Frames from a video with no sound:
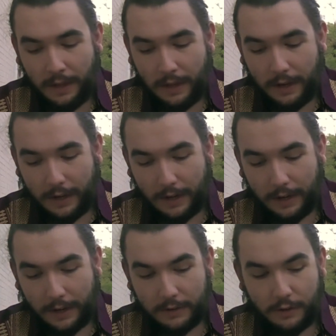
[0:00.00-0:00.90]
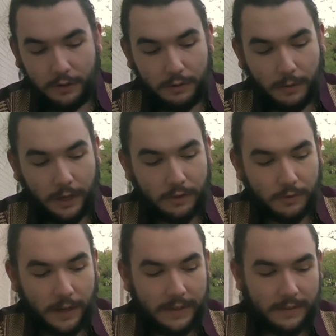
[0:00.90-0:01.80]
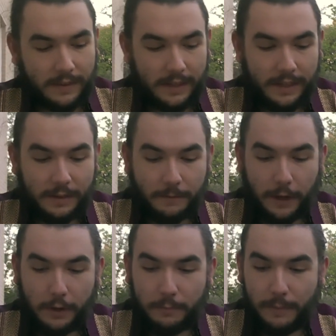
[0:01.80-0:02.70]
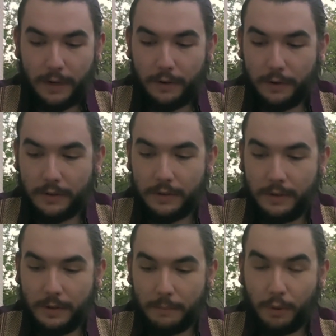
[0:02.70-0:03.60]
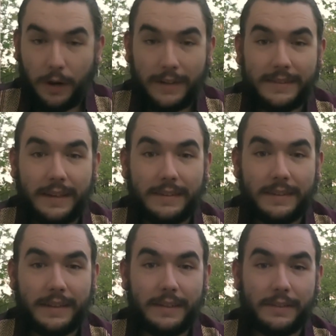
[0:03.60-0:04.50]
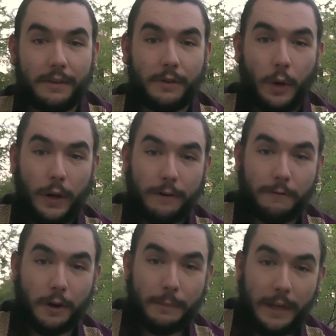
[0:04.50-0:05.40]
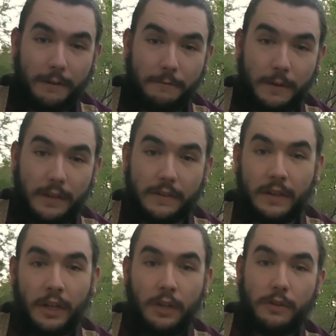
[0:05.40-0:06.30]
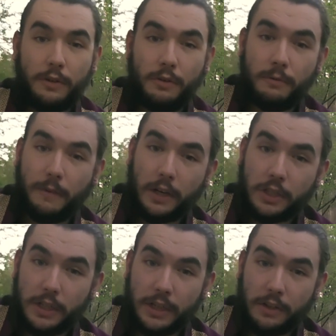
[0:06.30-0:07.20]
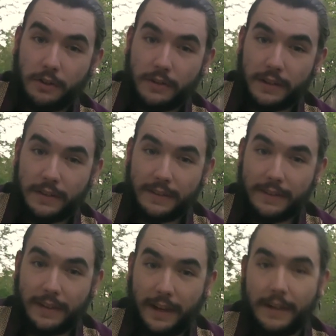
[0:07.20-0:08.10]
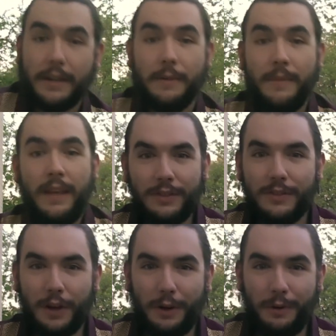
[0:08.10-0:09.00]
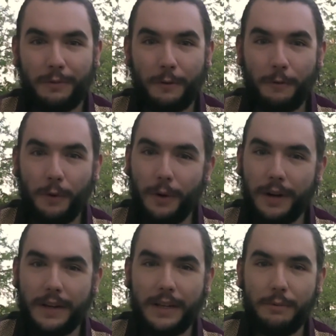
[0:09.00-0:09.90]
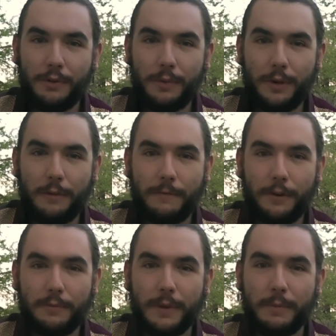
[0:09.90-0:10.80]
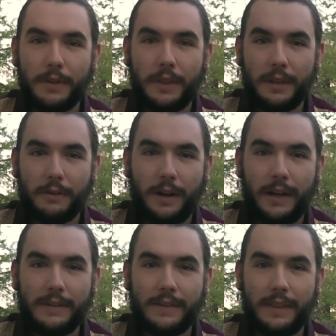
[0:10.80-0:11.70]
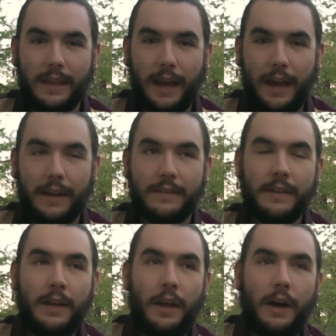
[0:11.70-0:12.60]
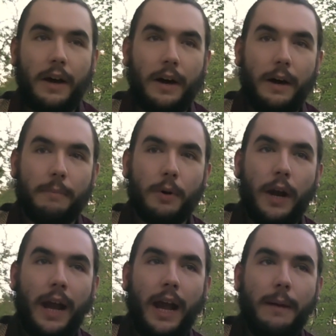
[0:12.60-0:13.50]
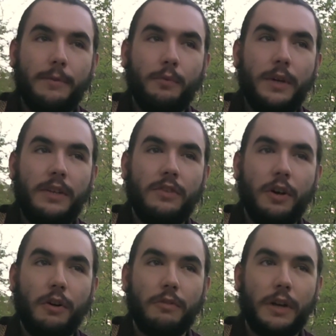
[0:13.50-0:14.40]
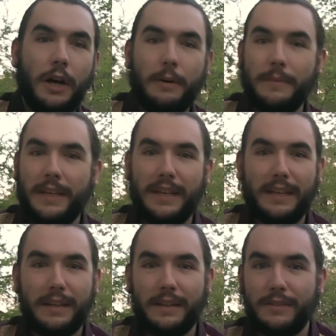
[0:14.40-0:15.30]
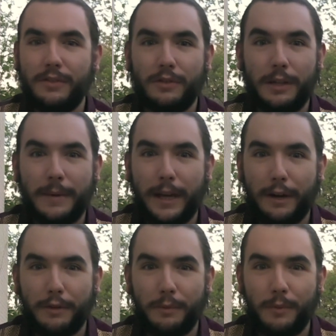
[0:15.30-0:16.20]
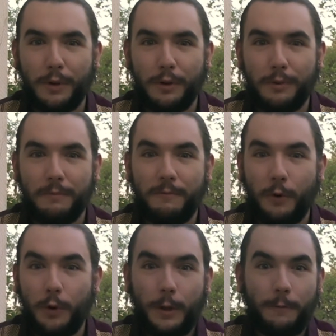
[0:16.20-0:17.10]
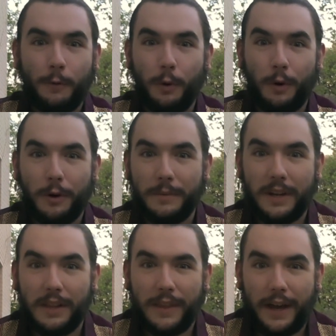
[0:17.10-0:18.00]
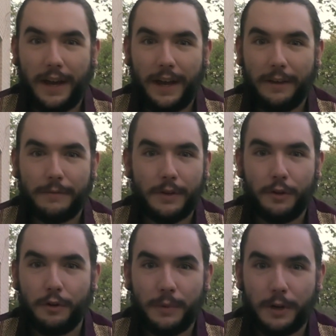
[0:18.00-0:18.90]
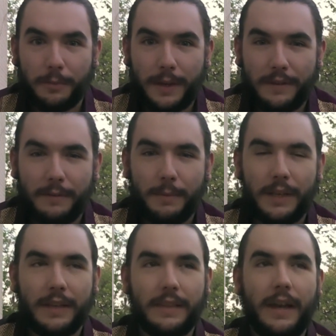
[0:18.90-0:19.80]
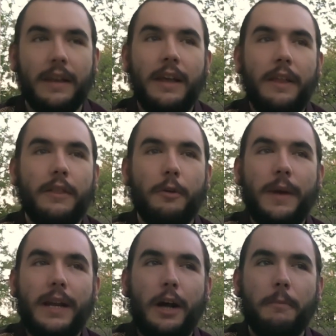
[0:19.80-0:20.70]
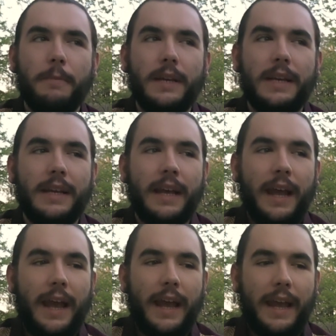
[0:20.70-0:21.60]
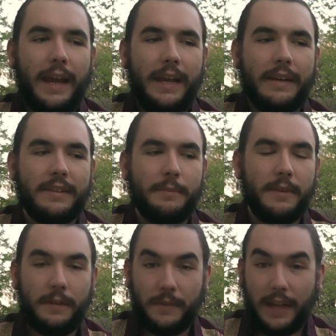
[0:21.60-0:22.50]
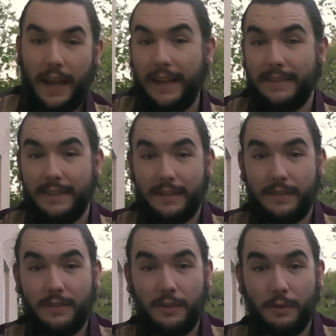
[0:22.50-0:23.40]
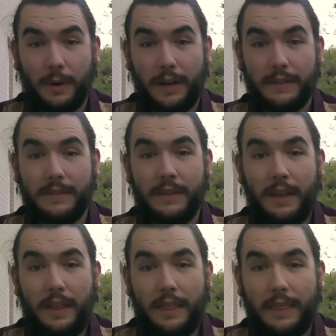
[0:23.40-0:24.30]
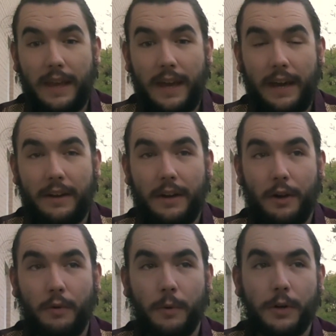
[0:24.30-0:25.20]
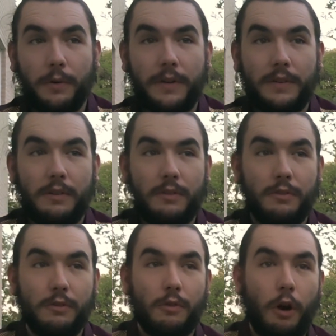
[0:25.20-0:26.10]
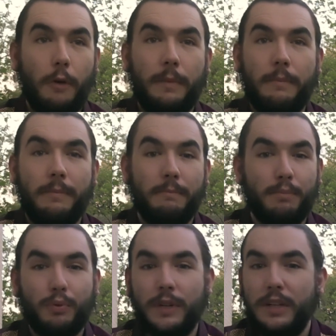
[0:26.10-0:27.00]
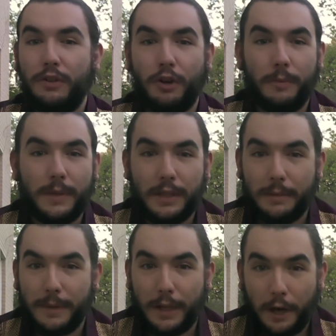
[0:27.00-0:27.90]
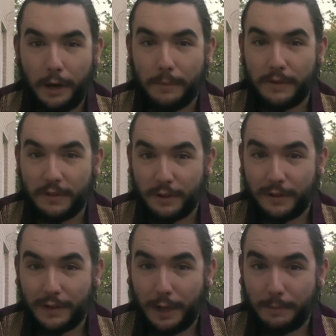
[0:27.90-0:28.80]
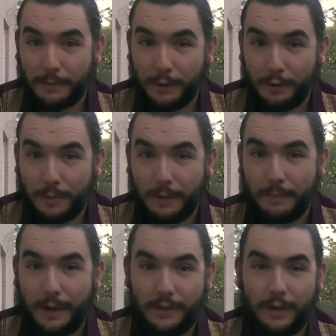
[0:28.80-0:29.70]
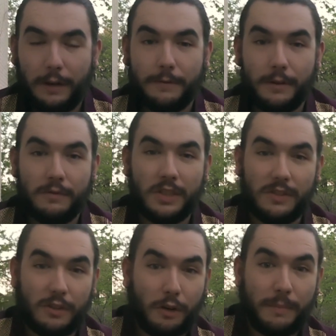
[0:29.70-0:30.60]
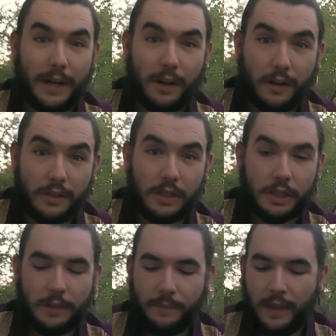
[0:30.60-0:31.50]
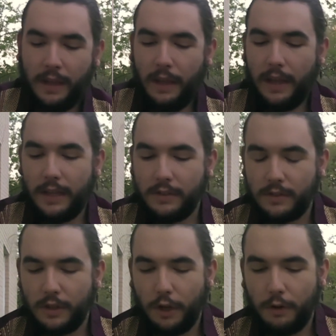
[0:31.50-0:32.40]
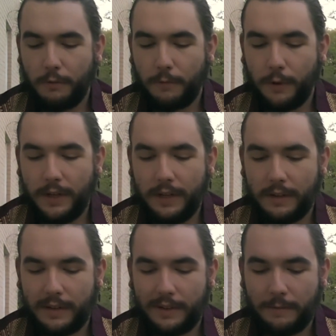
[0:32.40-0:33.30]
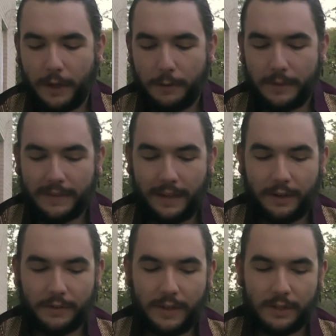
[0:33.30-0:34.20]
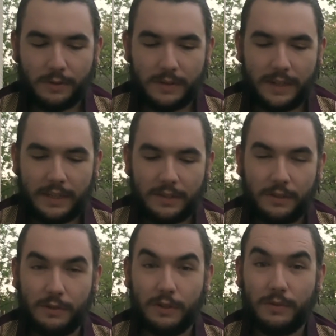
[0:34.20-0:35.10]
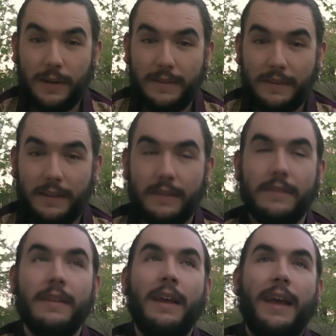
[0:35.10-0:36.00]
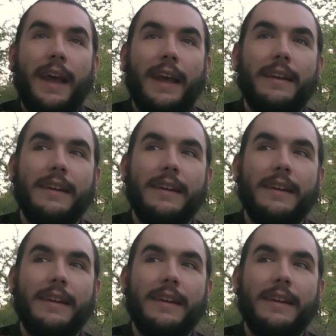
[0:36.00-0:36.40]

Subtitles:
to address the developmental processes of going from infant to functioning adult in society. So for Freud, he was one of the first people to theorize that perhaps we don't come kicking and screaming out of the womb fully formed and alive and who we are meant to be, that there may not be a specific essence to us that we're going to grow up and predeterminedly become a certain type of human based off of just our biology. And so Freud developed the psychosexual stages to address this, and a